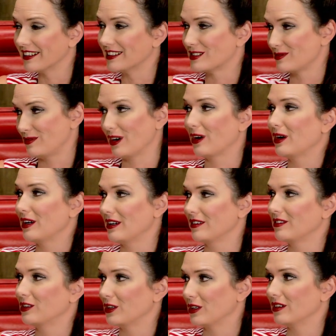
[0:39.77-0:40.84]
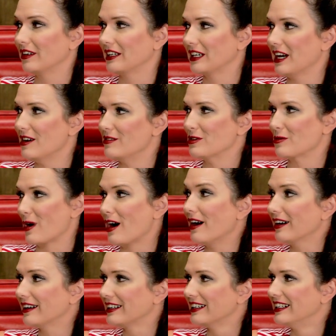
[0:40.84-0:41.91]
It's very good, like, heavy
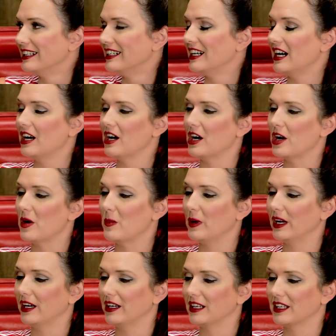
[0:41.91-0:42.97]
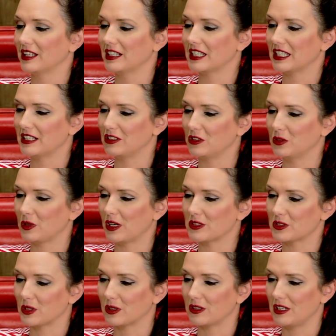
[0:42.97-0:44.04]
rock. And I think that you
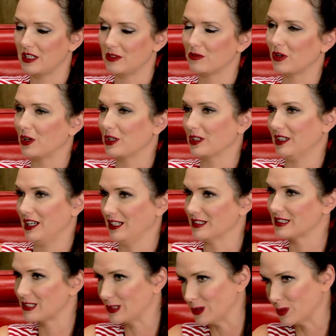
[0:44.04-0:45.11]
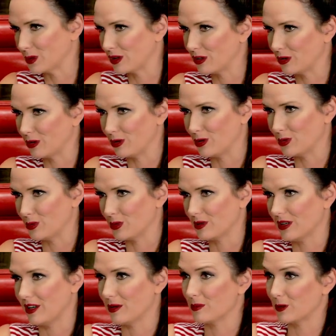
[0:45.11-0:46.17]
guys are in very good hands, too, with your new
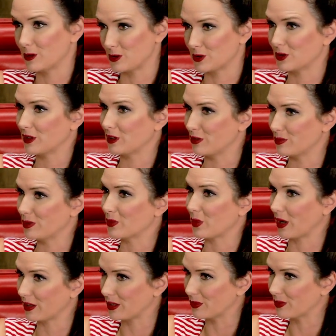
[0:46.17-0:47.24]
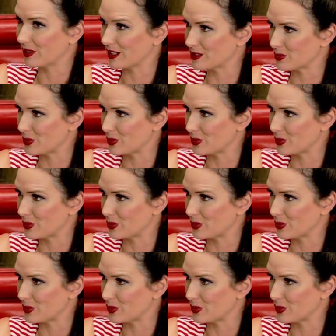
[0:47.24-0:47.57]
producer that you've been working with as